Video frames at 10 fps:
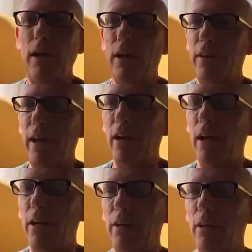And then
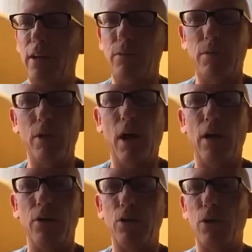
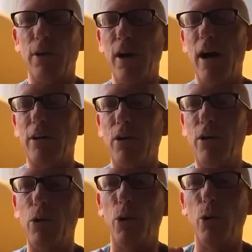I saw a
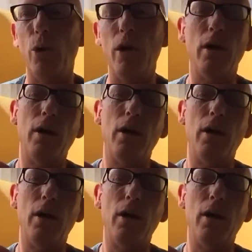doctor who